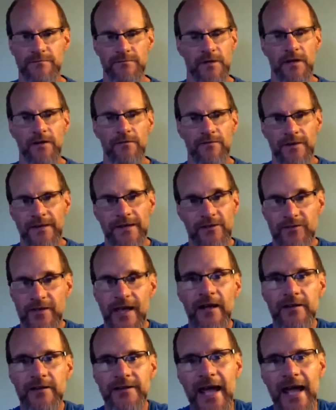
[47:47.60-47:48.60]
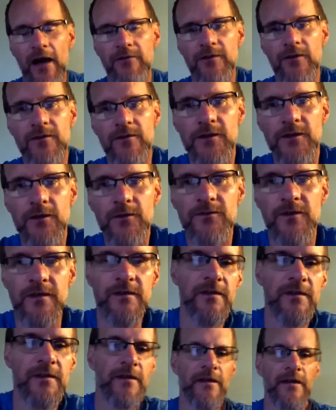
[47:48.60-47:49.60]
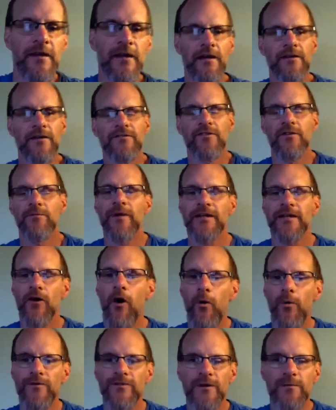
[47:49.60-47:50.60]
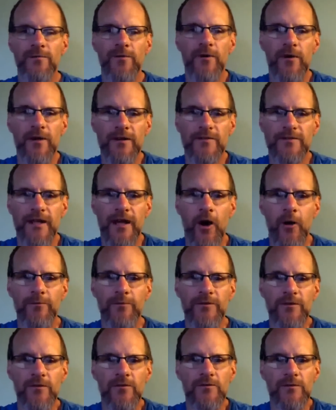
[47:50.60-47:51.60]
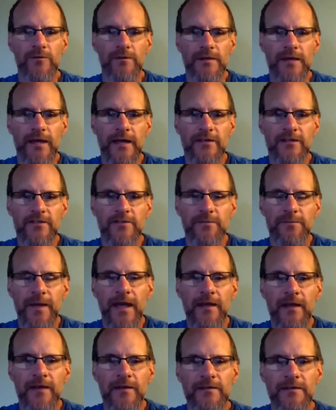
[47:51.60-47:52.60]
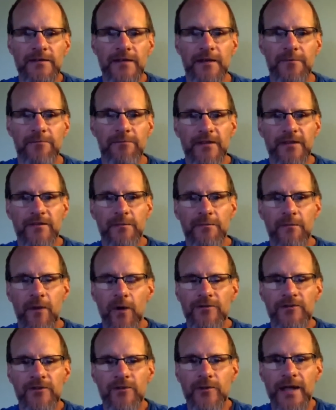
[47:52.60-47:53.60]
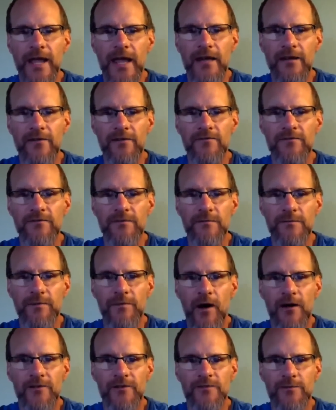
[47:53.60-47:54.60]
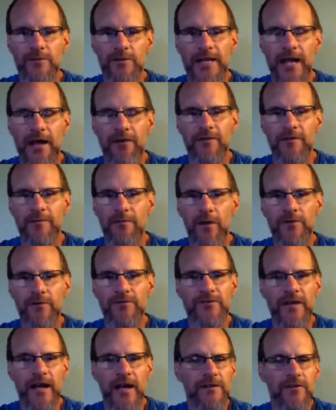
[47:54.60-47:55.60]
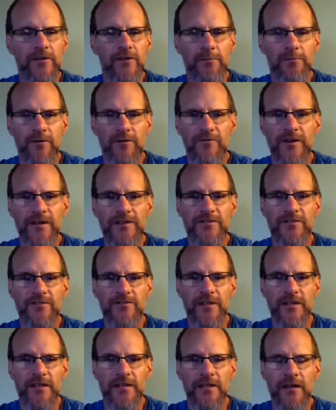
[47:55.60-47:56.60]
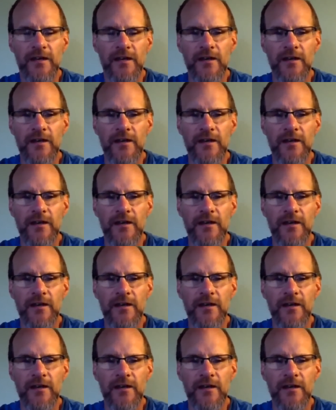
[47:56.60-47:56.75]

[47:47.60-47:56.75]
of exactly how you can use it. So my goal with the book is to help you expand and be the most creative possible and have the most technical proficiency